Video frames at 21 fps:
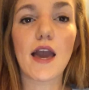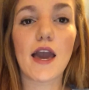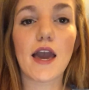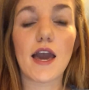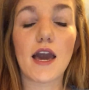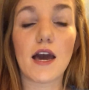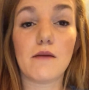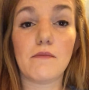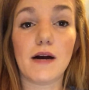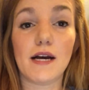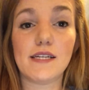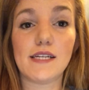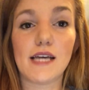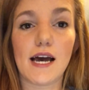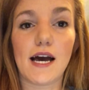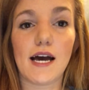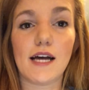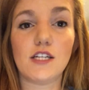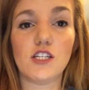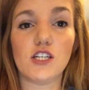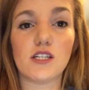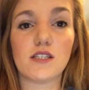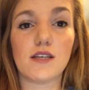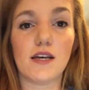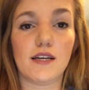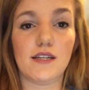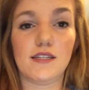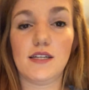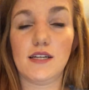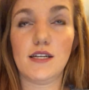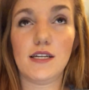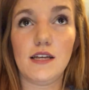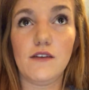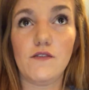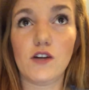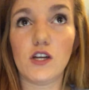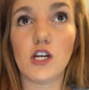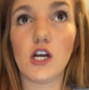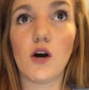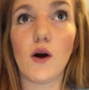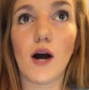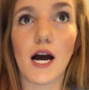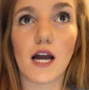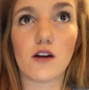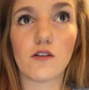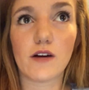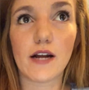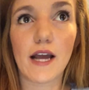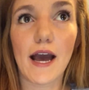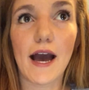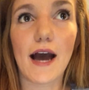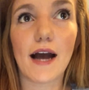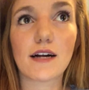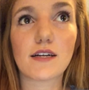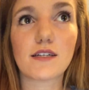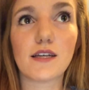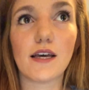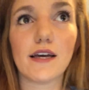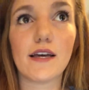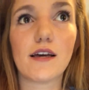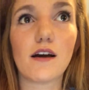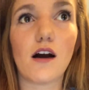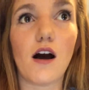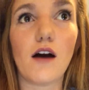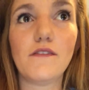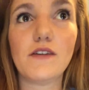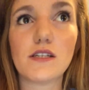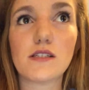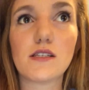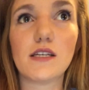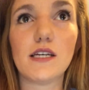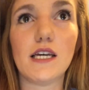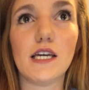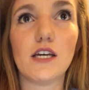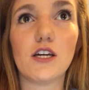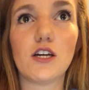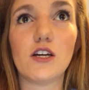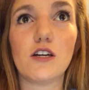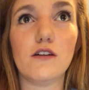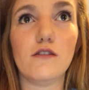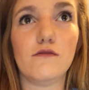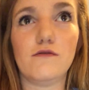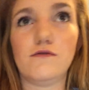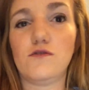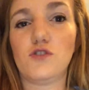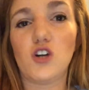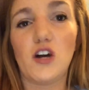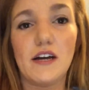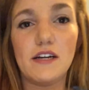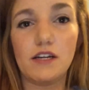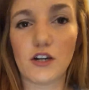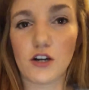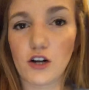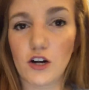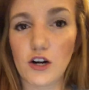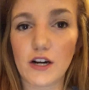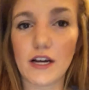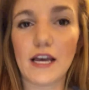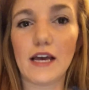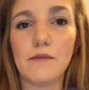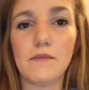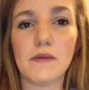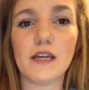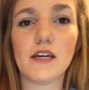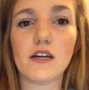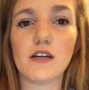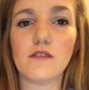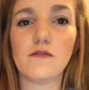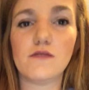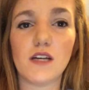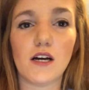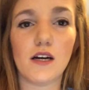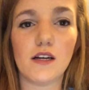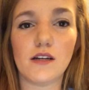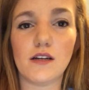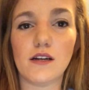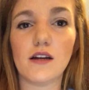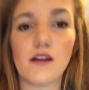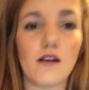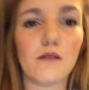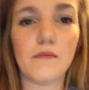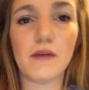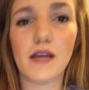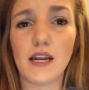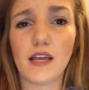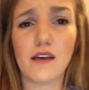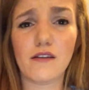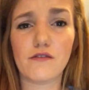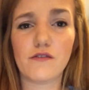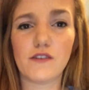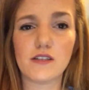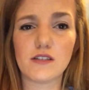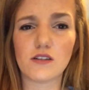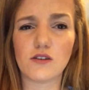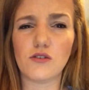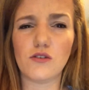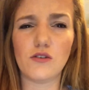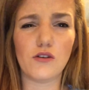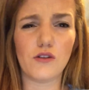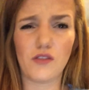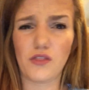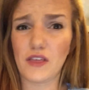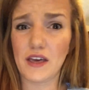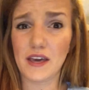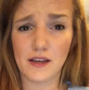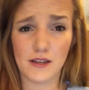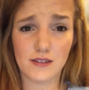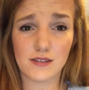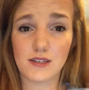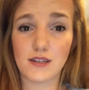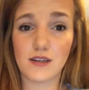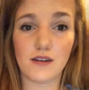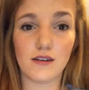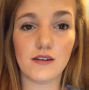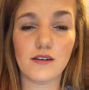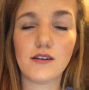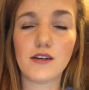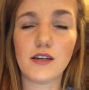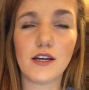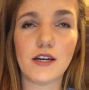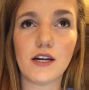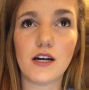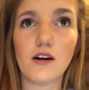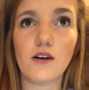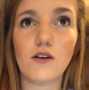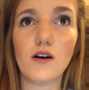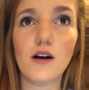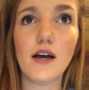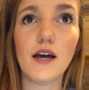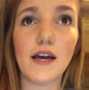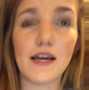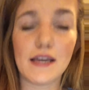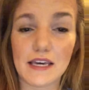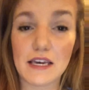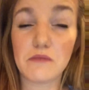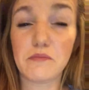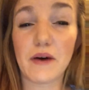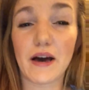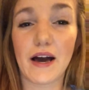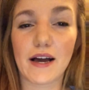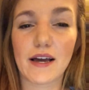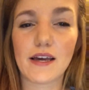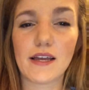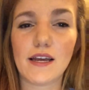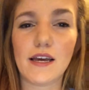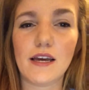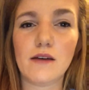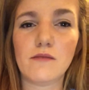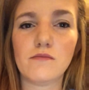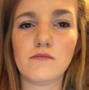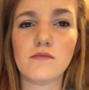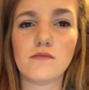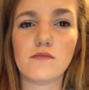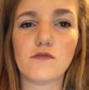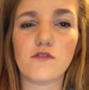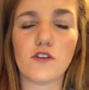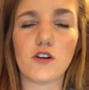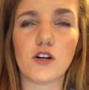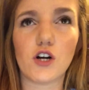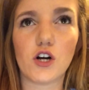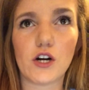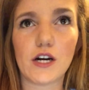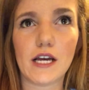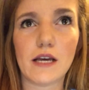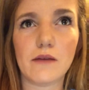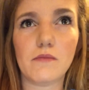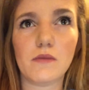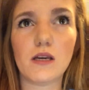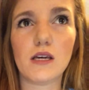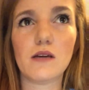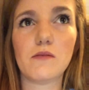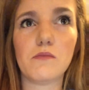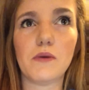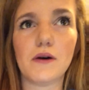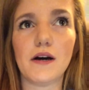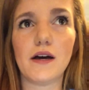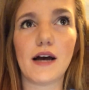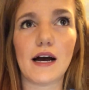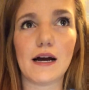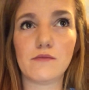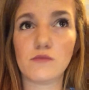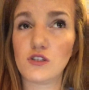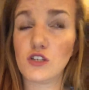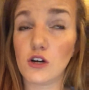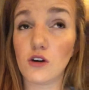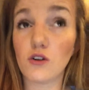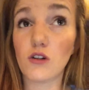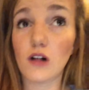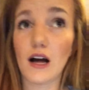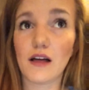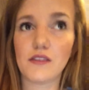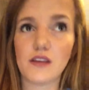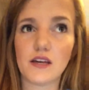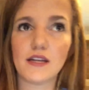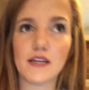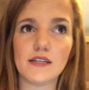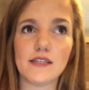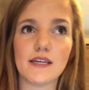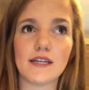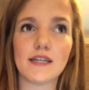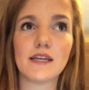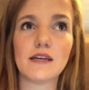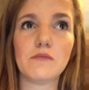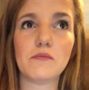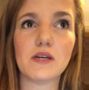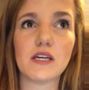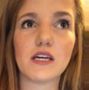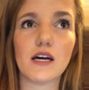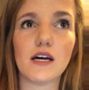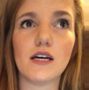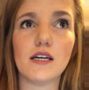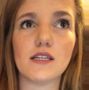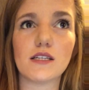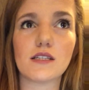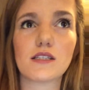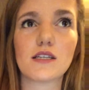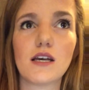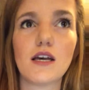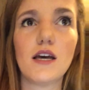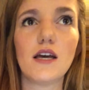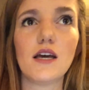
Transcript: And my dad just like didn't even know how to react. Like, obviously he could have tried to hurt him. He could have done many physical things to, get back at him for hurting me. But I'm so glad that he didn't, because